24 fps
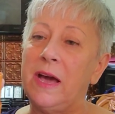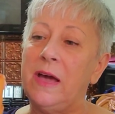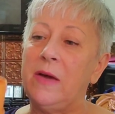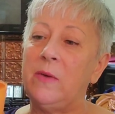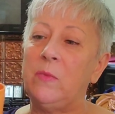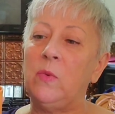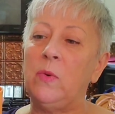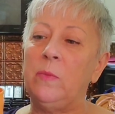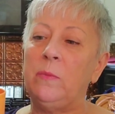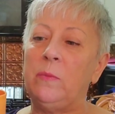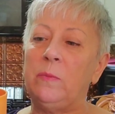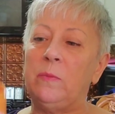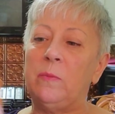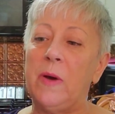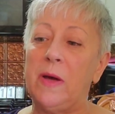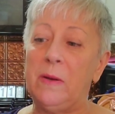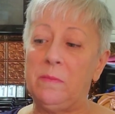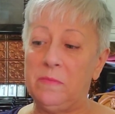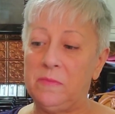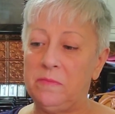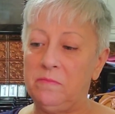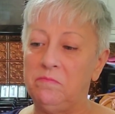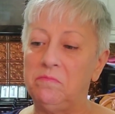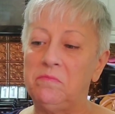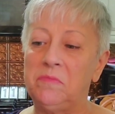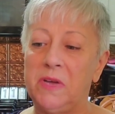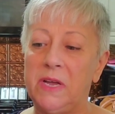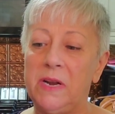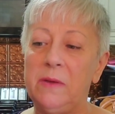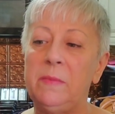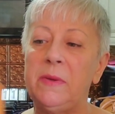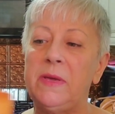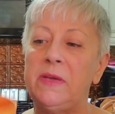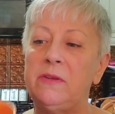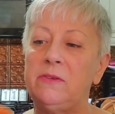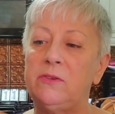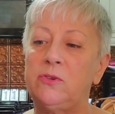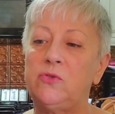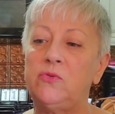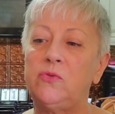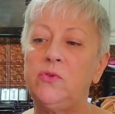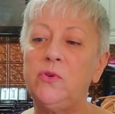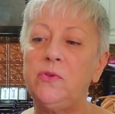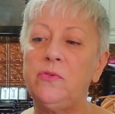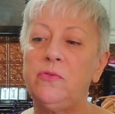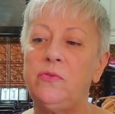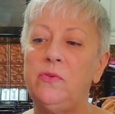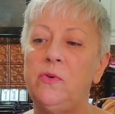I will, I'm going to be
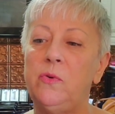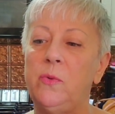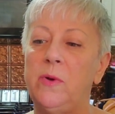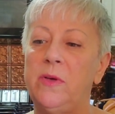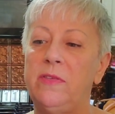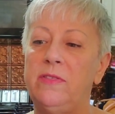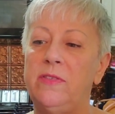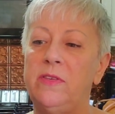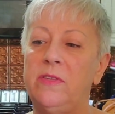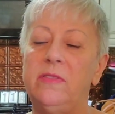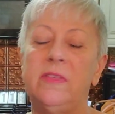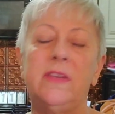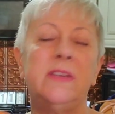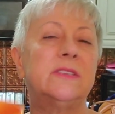truthful with you.